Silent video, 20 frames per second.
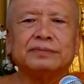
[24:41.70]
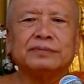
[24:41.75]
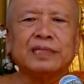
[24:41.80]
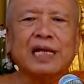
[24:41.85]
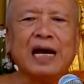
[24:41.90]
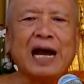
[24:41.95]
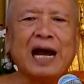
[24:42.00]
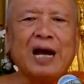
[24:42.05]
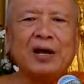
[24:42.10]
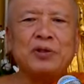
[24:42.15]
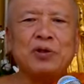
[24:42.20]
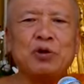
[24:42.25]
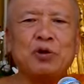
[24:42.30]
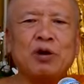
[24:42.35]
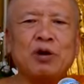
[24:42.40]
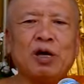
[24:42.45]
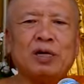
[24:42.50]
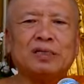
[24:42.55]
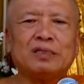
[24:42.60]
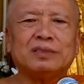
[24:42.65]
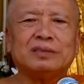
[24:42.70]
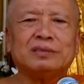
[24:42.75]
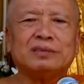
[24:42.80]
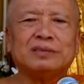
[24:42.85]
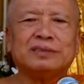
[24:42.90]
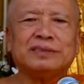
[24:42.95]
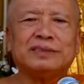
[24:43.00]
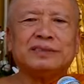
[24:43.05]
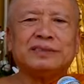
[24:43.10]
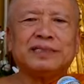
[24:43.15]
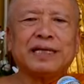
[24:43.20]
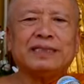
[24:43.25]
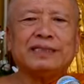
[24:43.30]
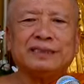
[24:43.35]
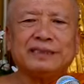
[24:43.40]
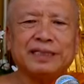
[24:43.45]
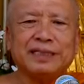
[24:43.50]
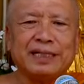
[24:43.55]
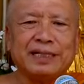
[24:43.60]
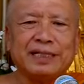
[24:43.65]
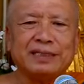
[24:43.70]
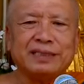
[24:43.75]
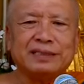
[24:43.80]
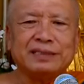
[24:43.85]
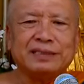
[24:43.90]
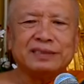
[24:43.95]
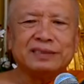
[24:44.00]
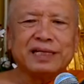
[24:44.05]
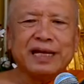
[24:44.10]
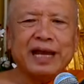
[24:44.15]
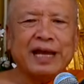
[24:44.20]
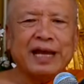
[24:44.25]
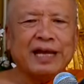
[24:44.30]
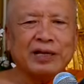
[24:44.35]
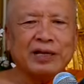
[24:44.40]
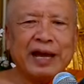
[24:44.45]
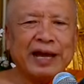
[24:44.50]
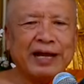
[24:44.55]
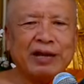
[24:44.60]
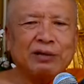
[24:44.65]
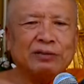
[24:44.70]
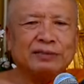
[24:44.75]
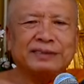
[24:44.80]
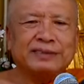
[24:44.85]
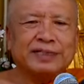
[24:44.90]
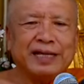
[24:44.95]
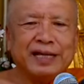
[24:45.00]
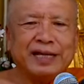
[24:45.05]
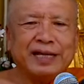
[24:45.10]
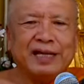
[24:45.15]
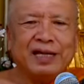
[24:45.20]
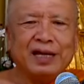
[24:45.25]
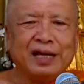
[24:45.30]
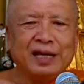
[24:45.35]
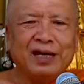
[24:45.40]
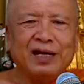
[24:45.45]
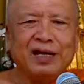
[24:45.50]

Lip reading: Now you got sensing and cannot say